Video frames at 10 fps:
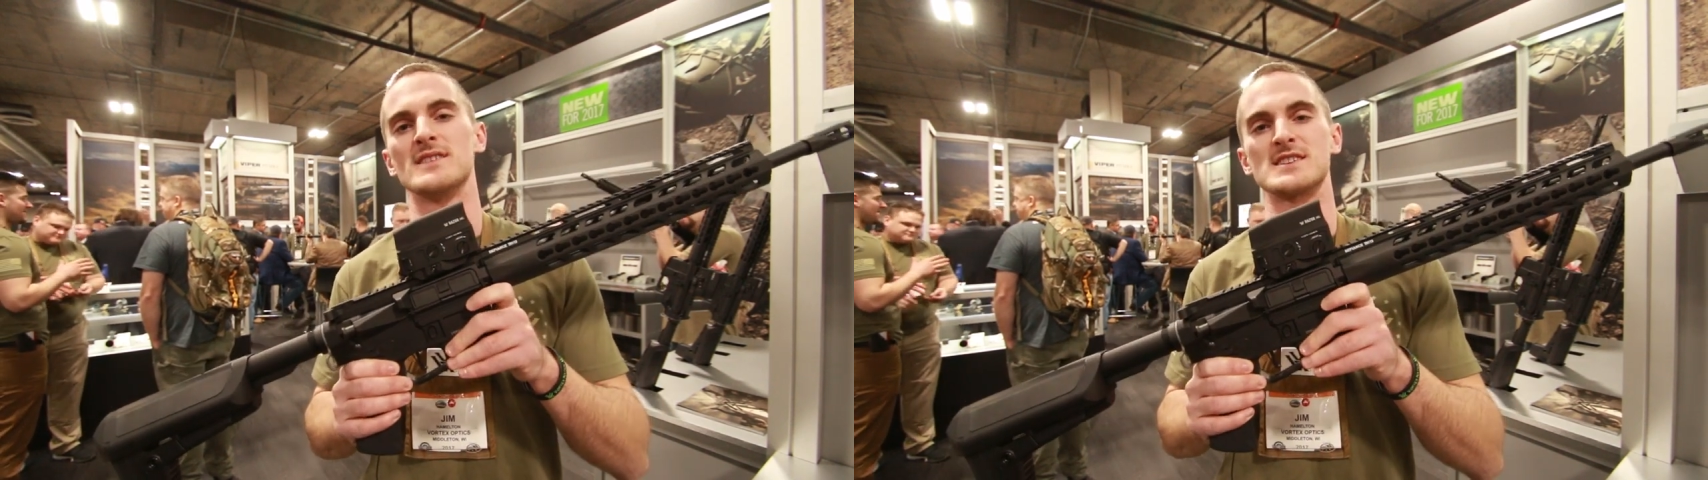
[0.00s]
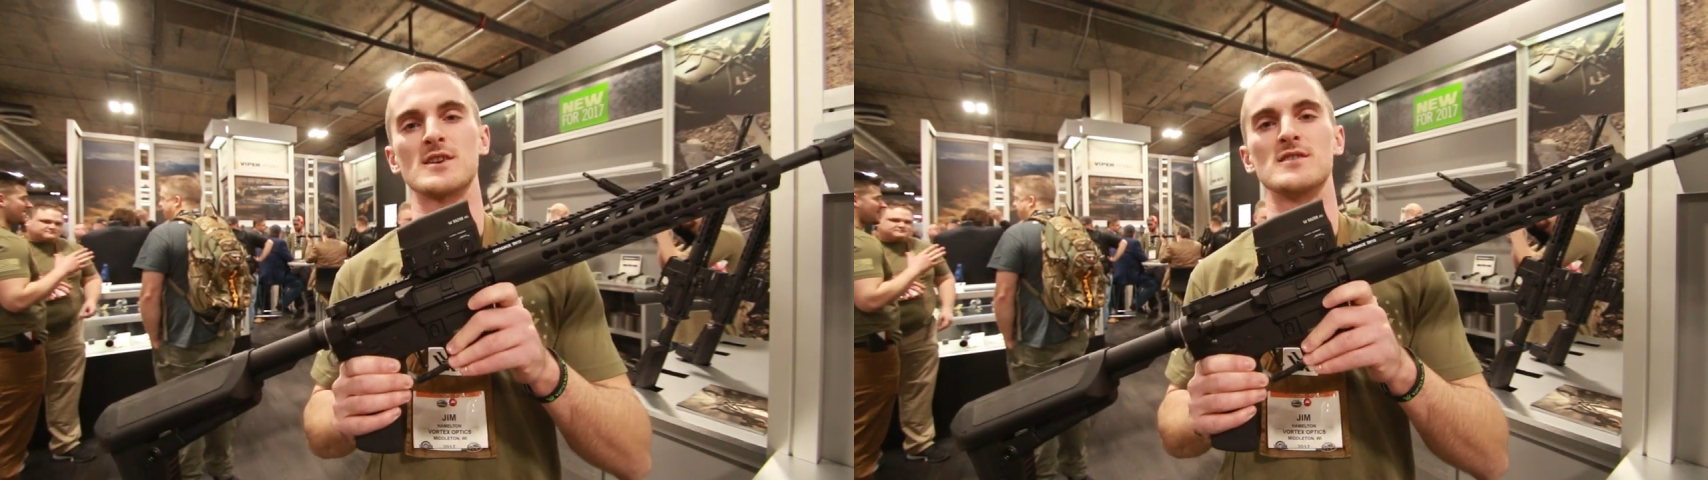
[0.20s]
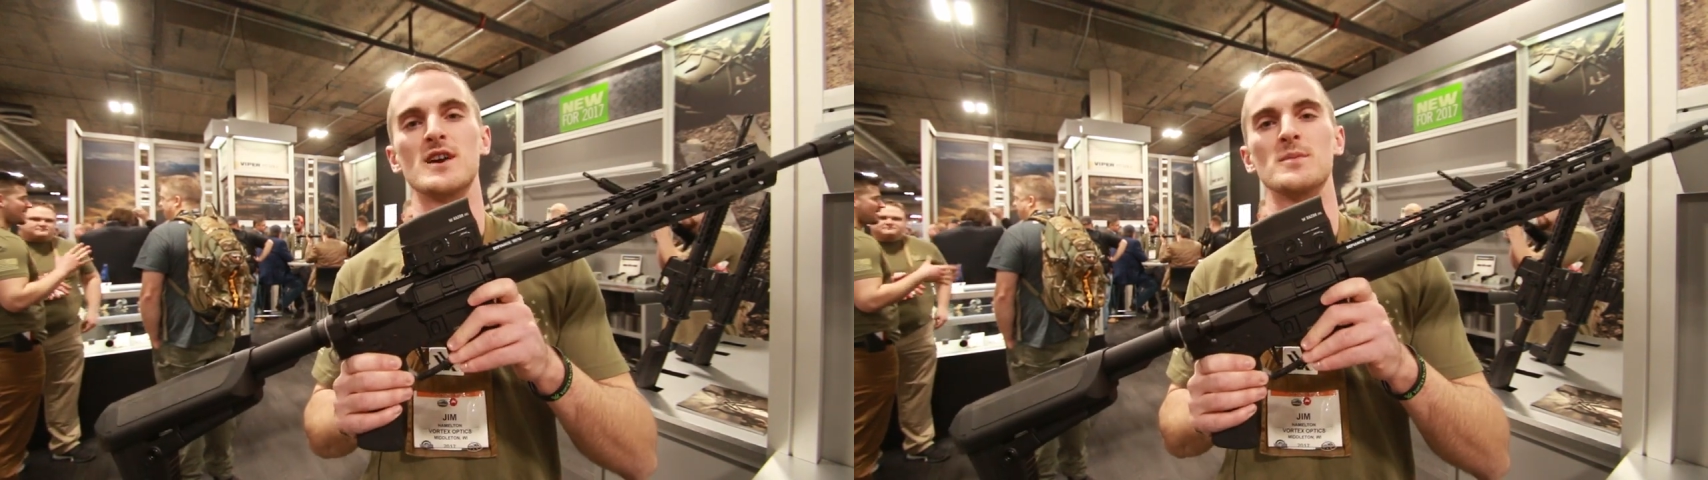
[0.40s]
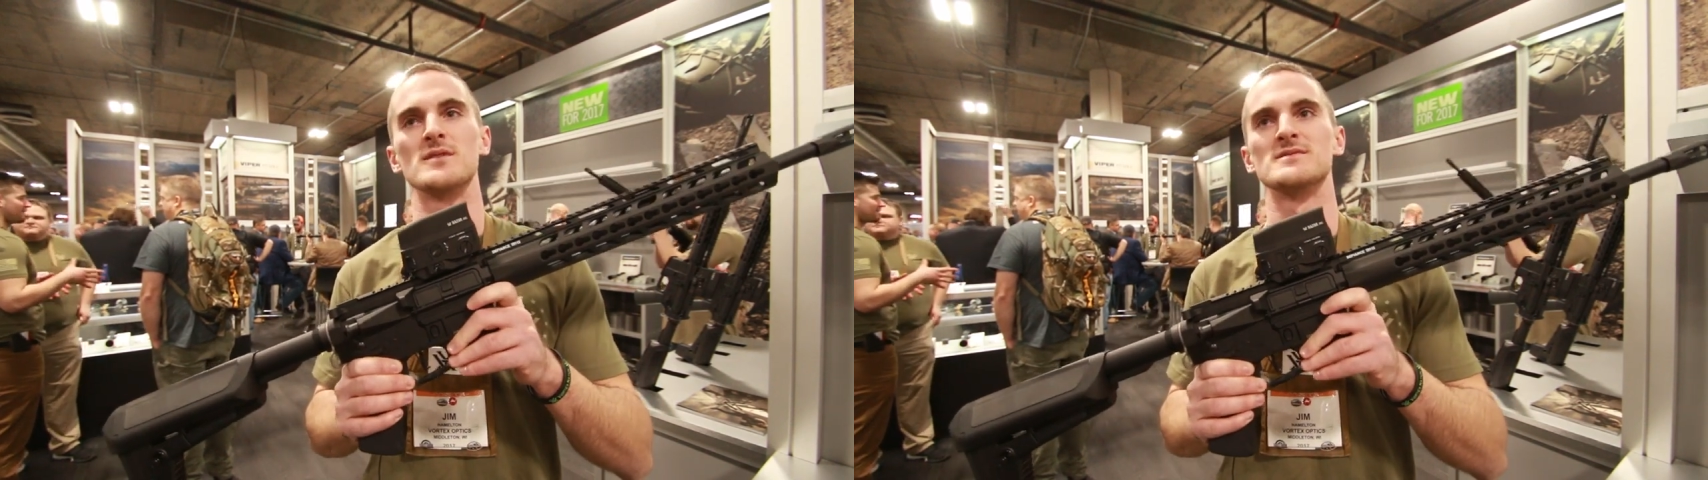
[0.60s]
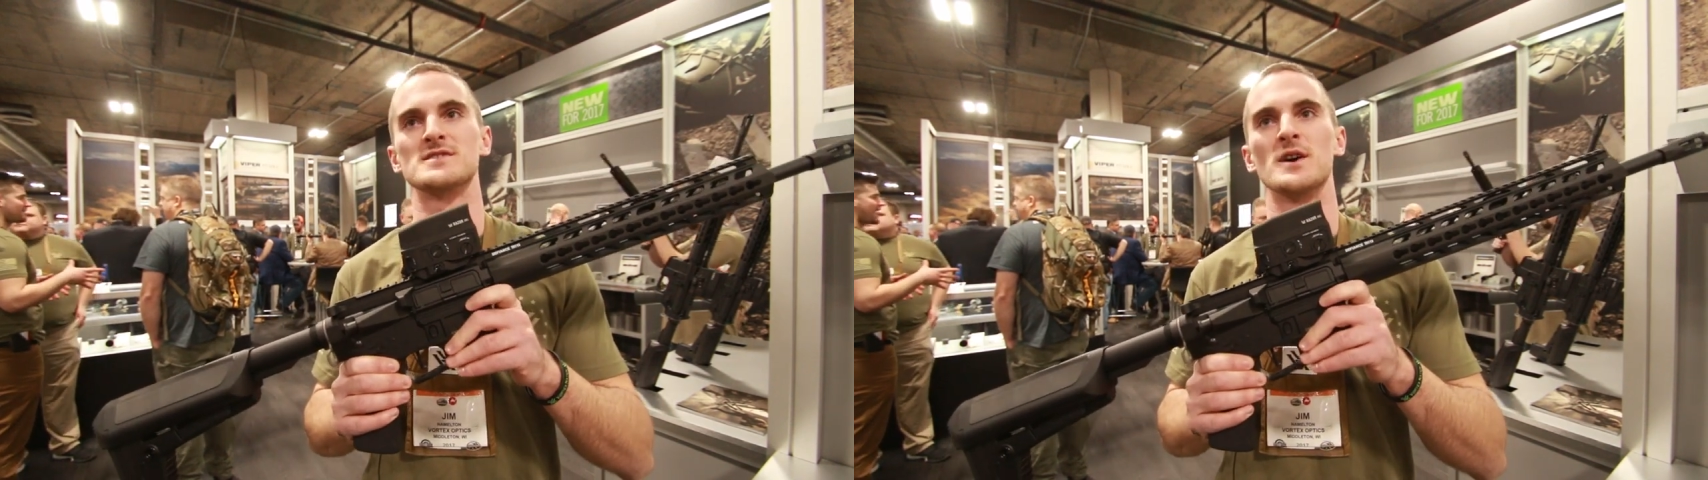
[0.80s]
That's our number.
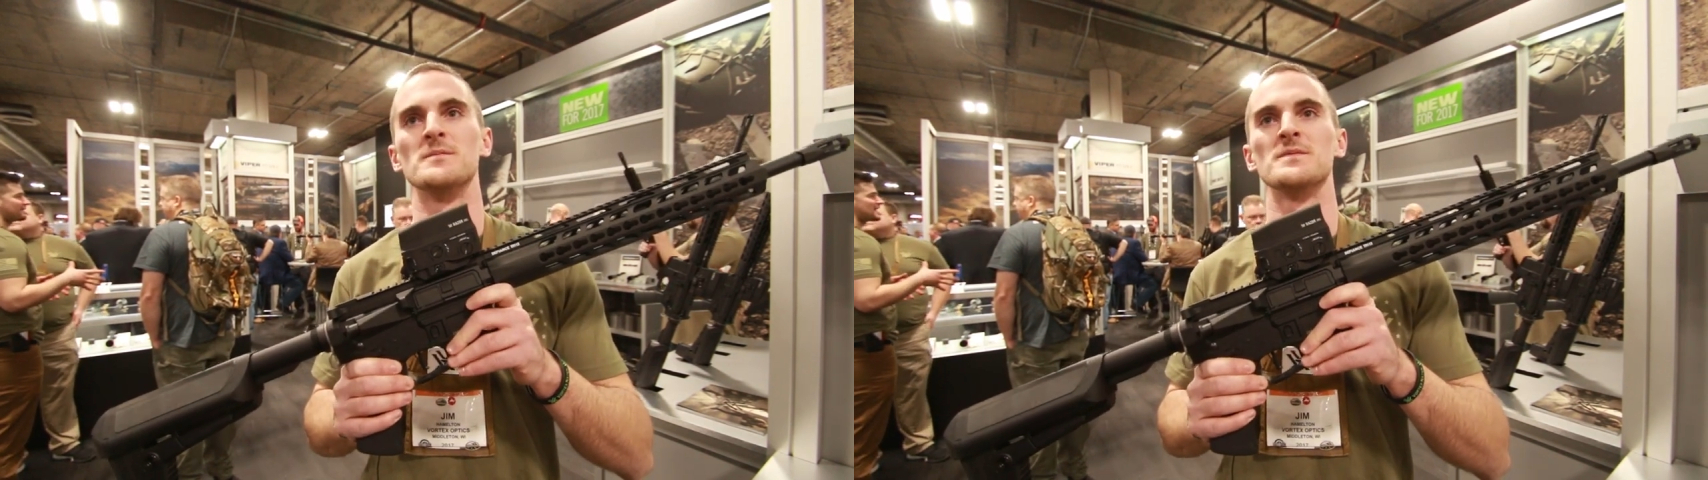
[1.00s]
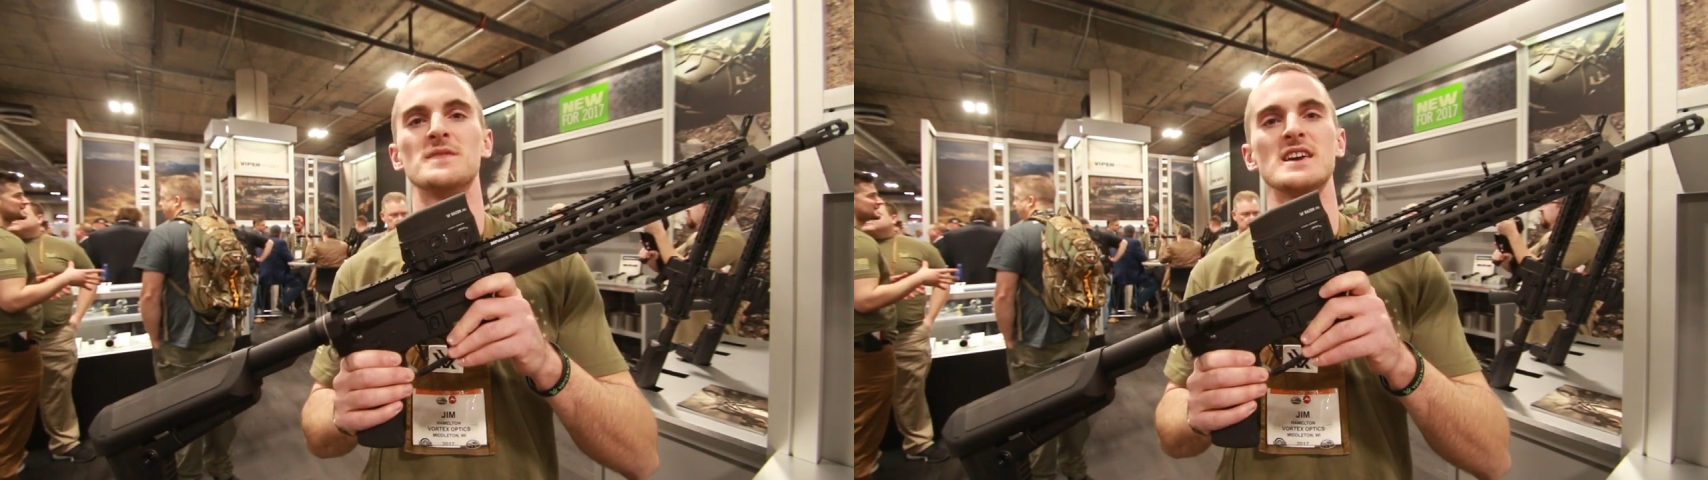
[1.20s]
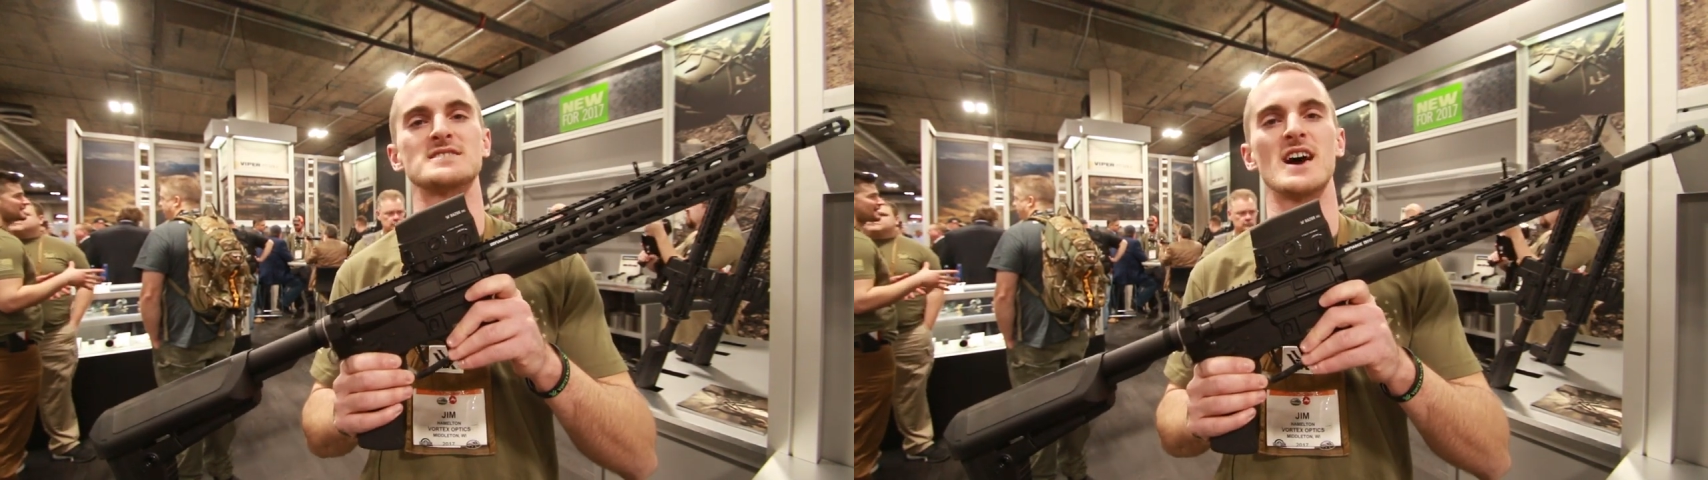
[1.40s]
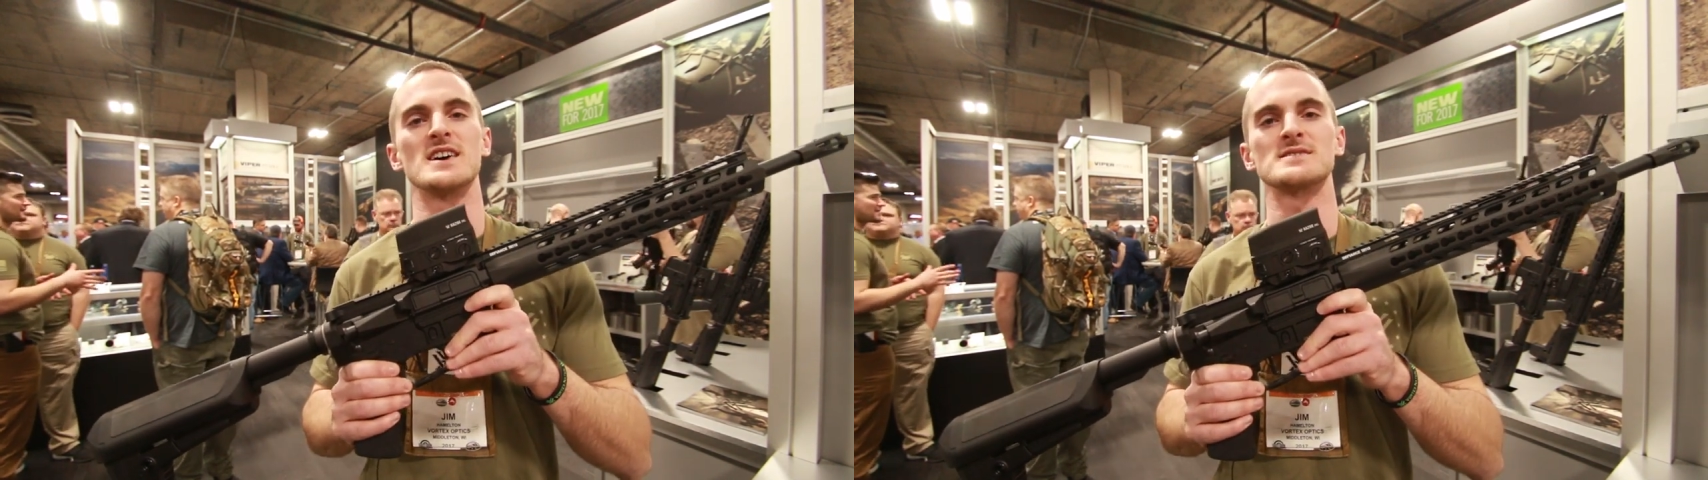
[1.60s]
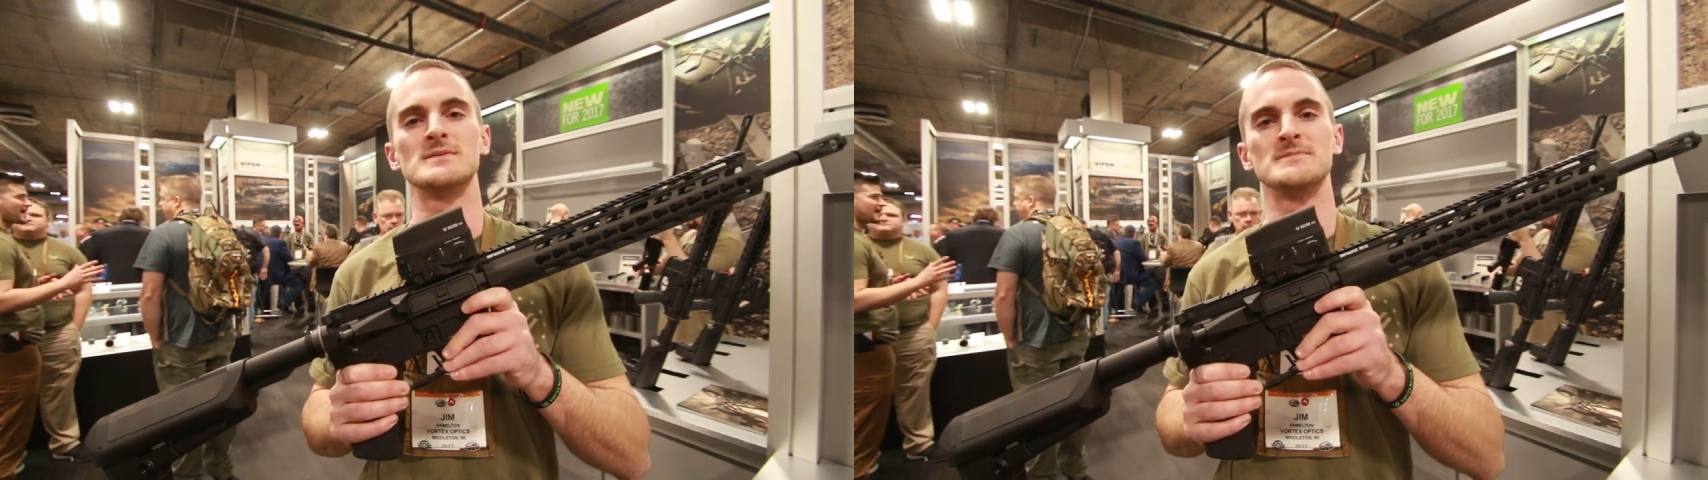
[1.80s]
So thanks, guys.